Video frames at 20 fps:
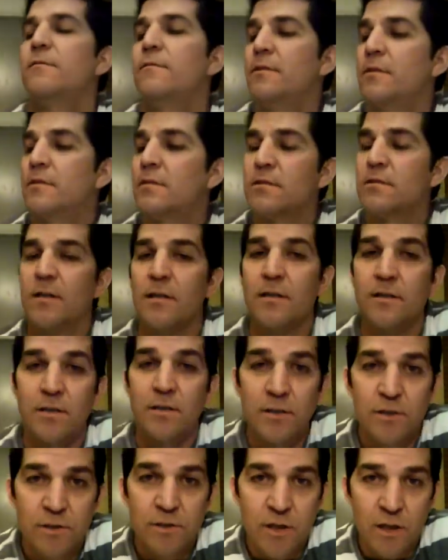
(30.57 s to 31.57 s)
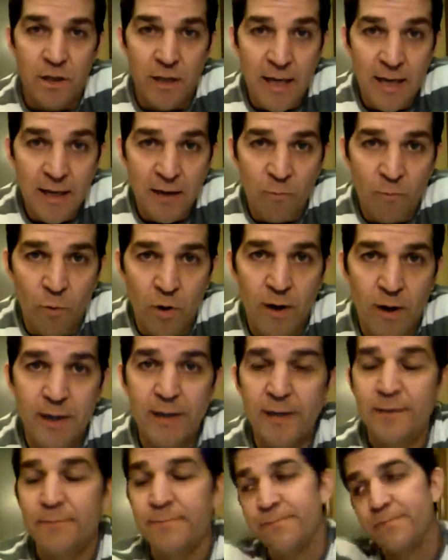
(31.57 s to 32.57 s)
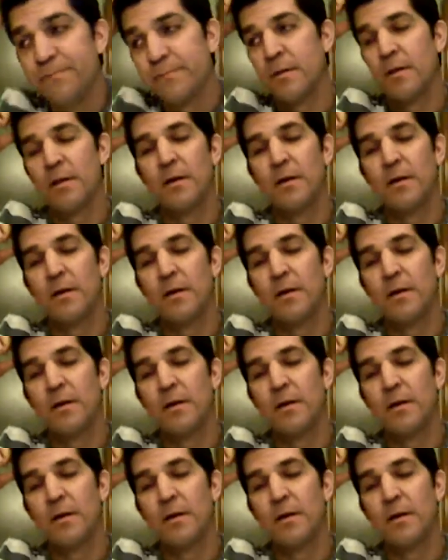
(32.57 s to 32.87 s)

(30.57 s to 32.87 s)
This is a Chilean wine.